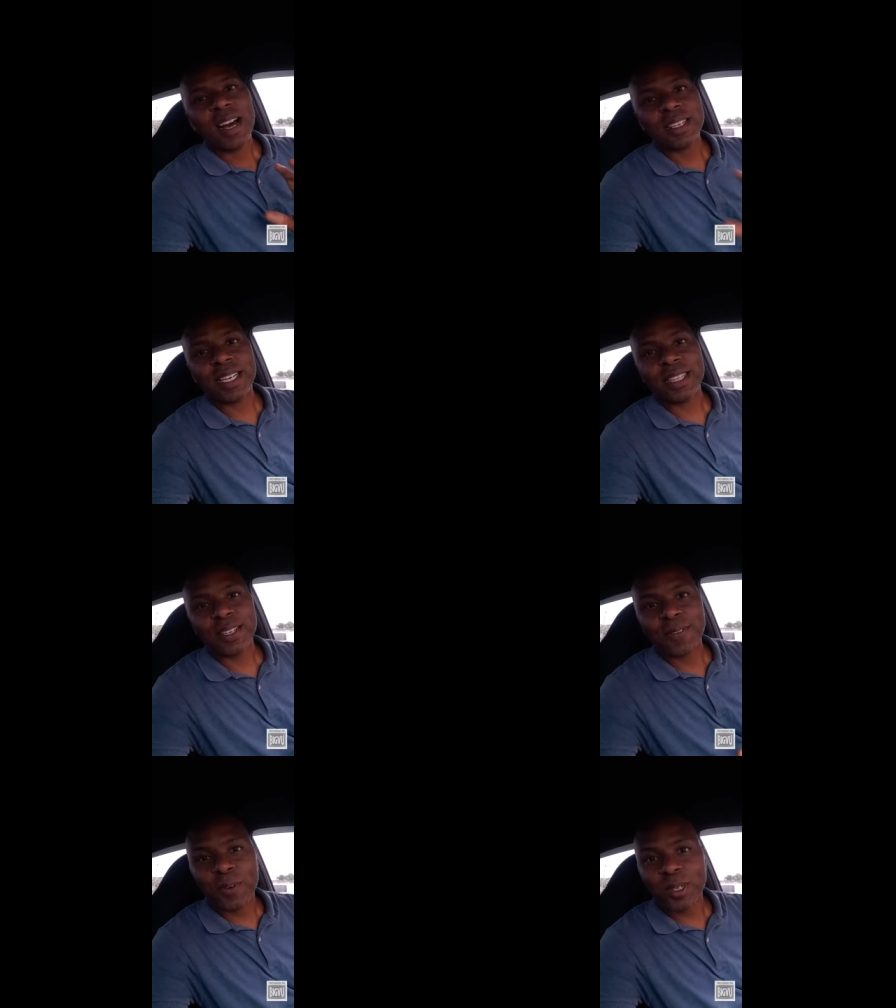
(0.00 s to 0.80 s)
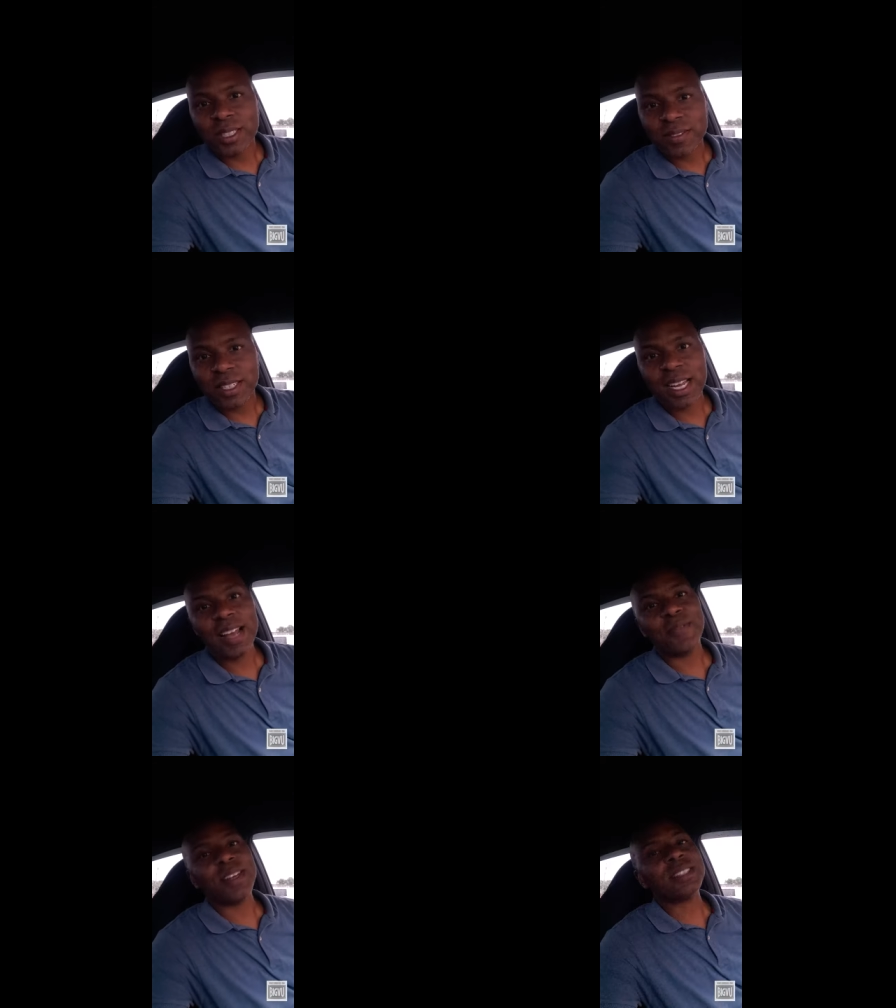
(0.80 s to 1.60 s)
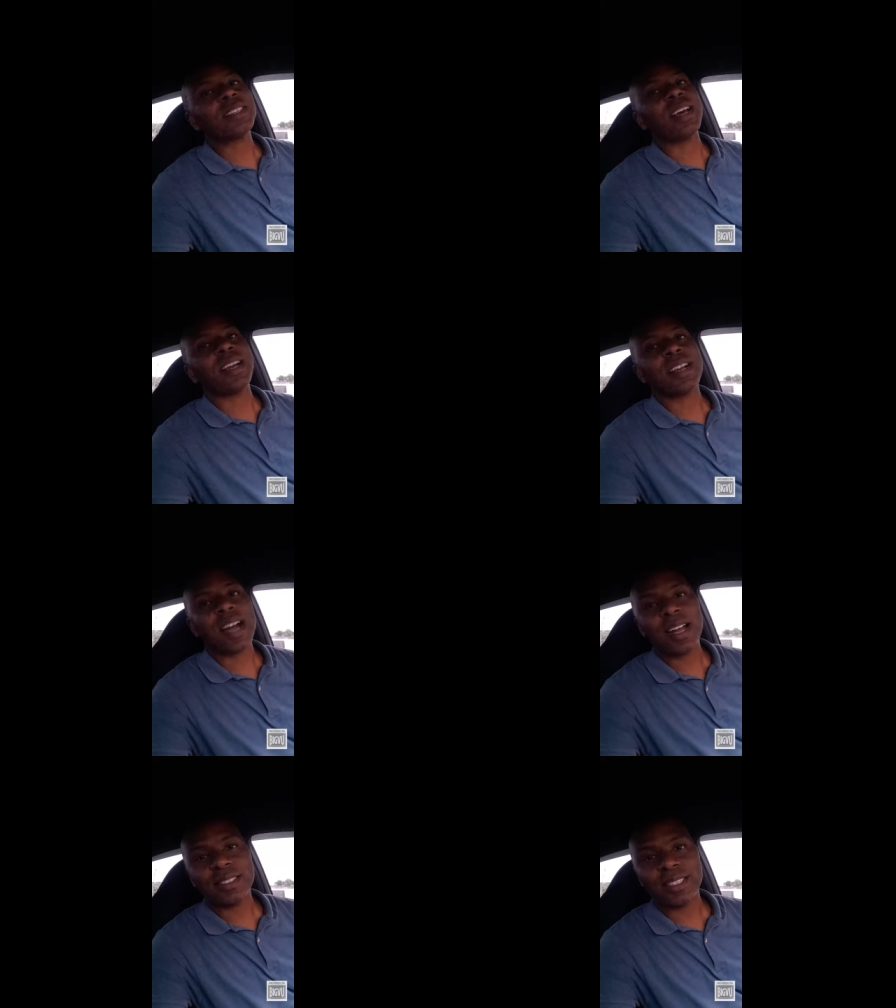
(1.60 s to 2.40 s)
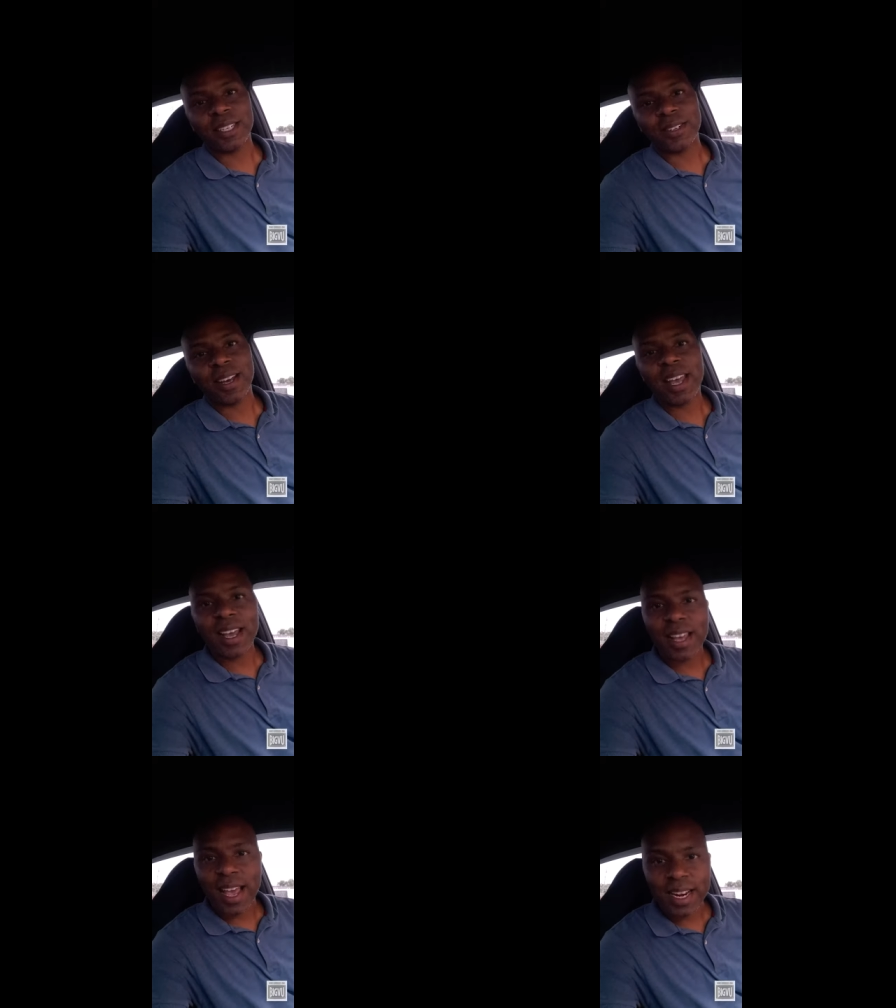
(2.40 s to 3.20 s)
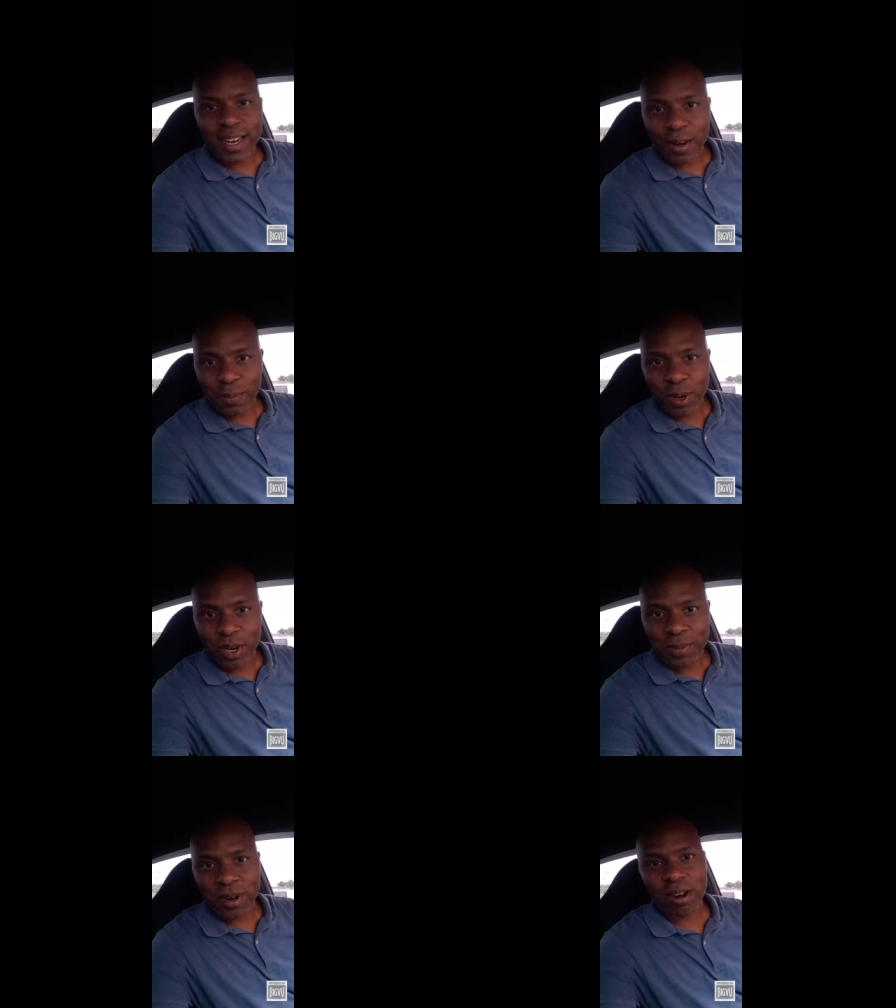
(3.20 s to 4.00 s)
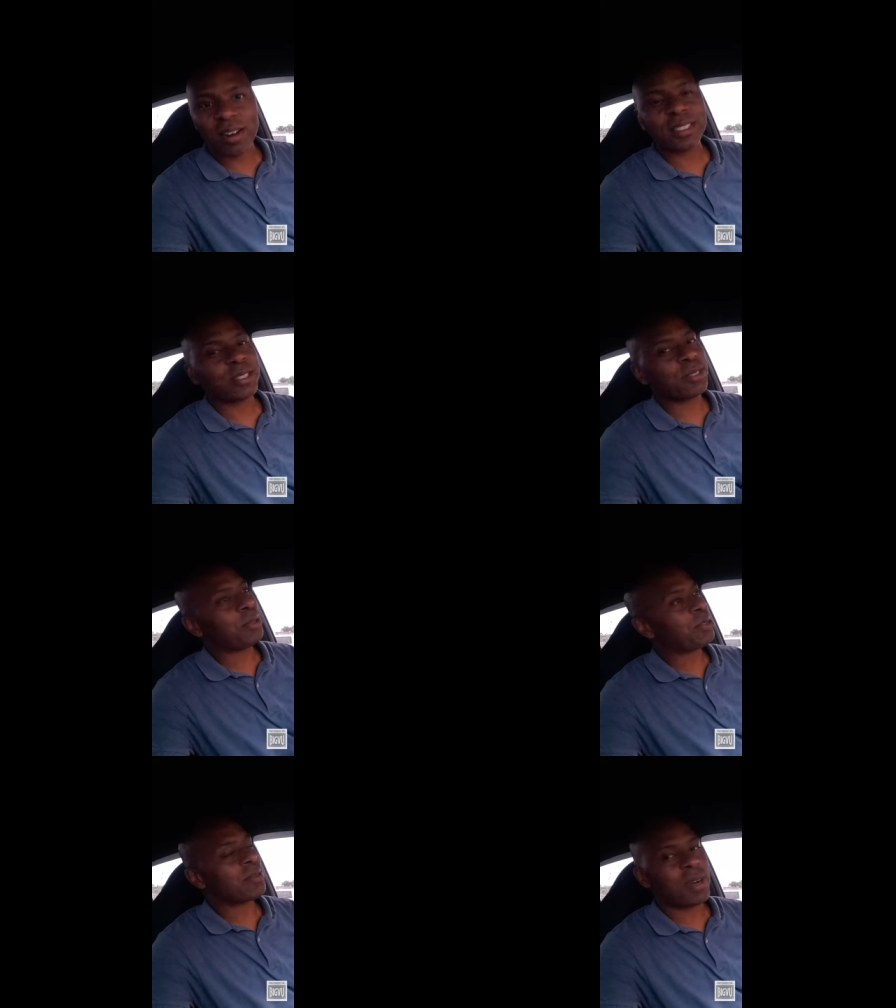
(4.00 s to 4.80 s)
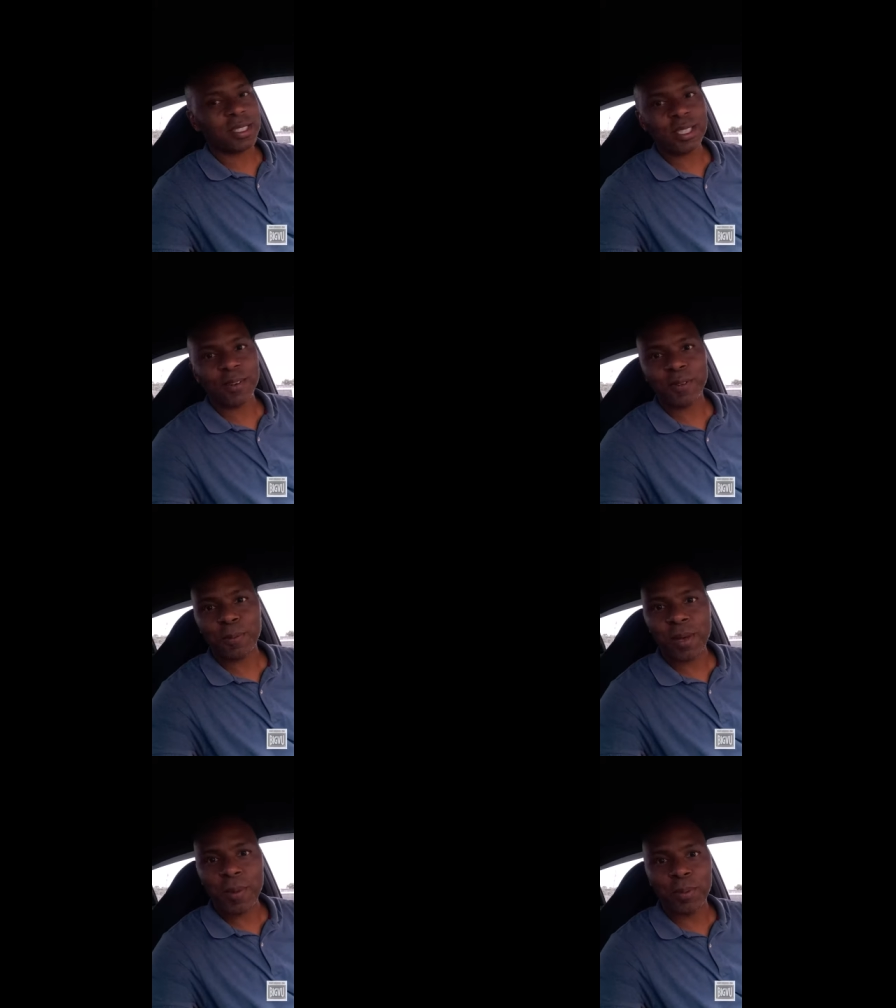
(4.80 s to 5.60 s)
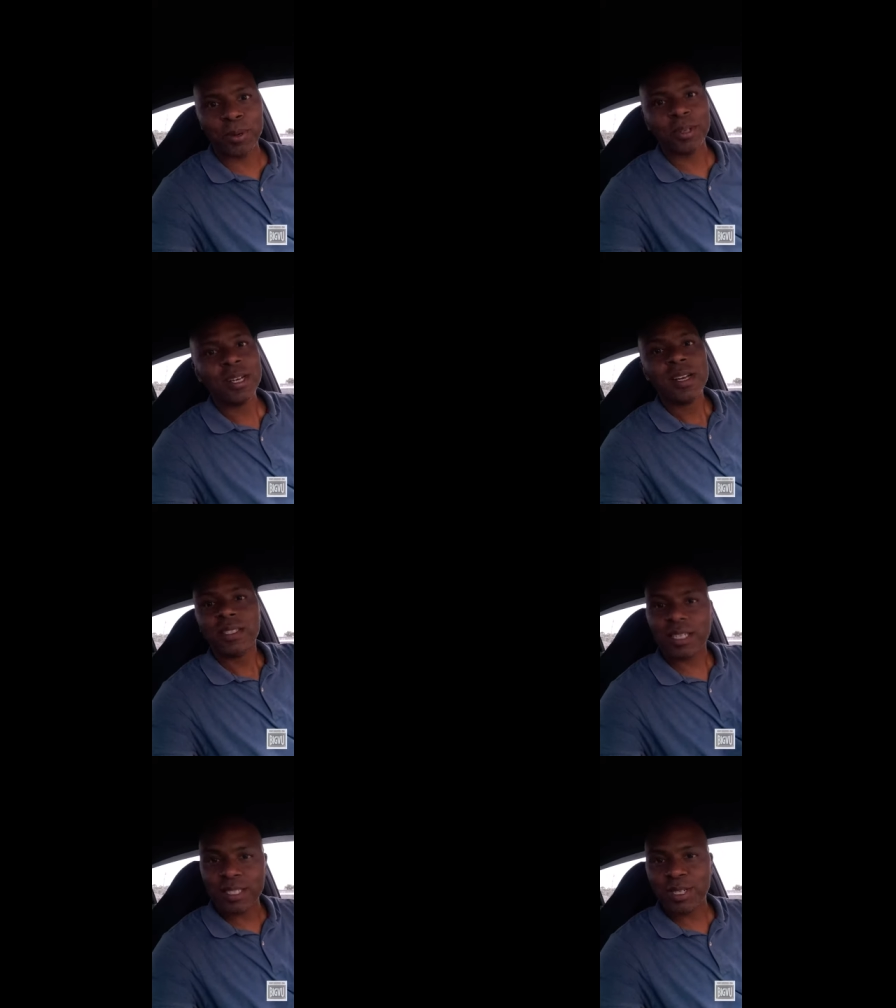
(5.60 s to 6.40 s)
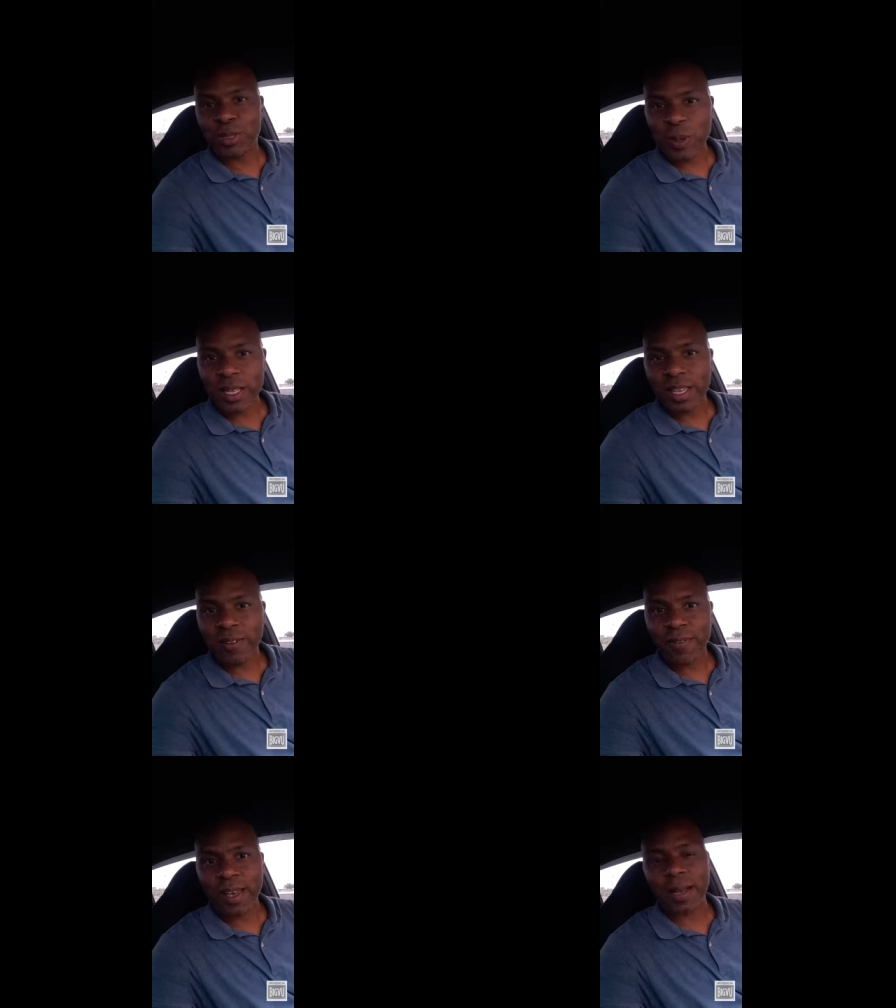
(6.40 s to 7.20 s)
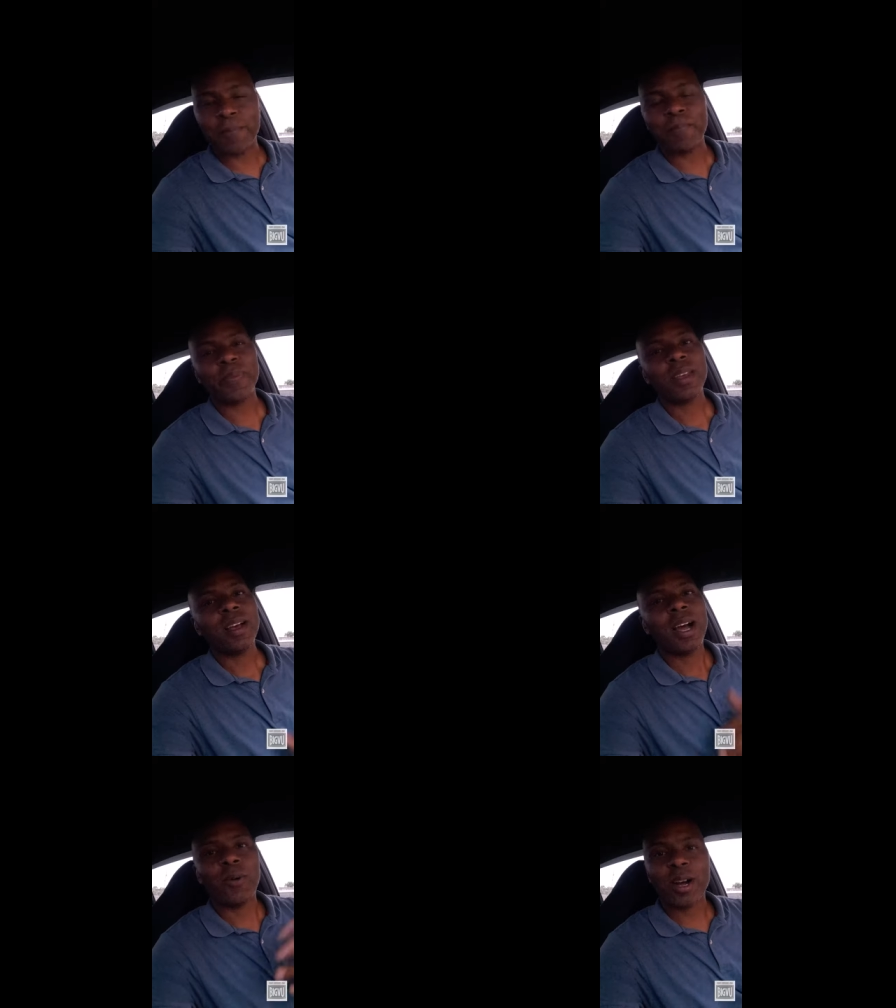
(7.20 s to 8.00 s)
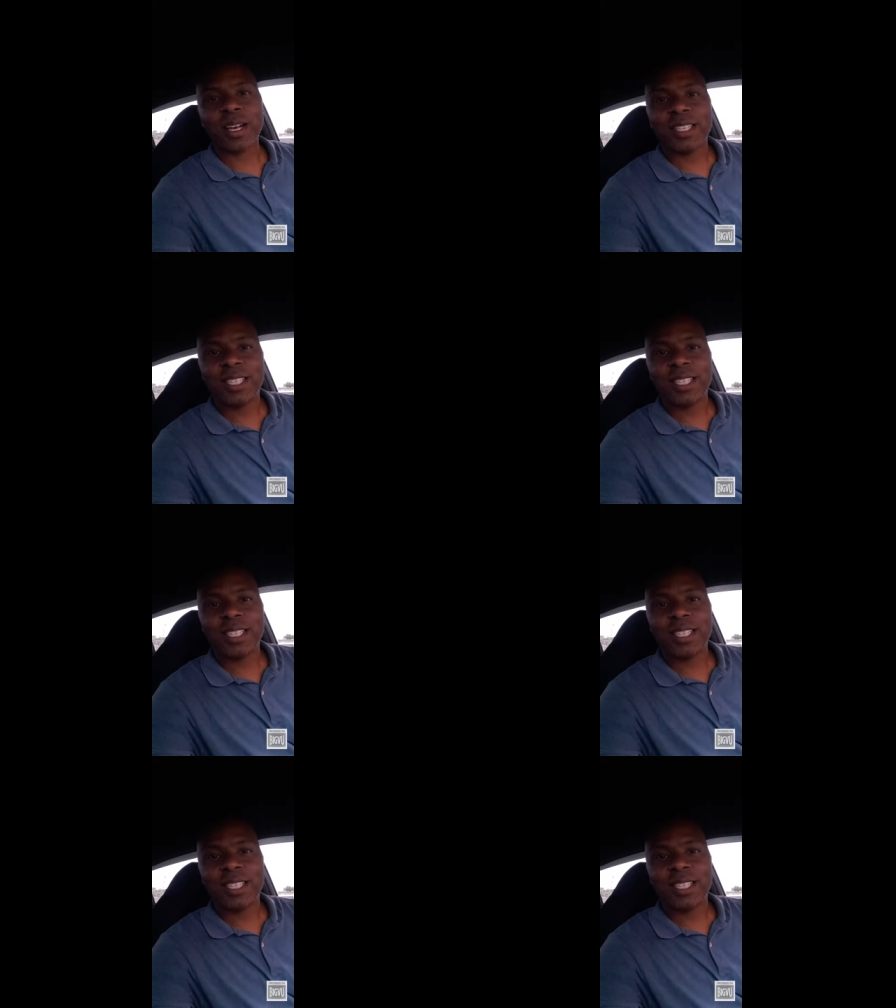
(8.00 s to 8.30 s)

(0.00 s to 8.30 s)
i was at the fourth of july events tonight in collegedale hanging, handing out palm cards introducing myself to people just enjoying the event i walk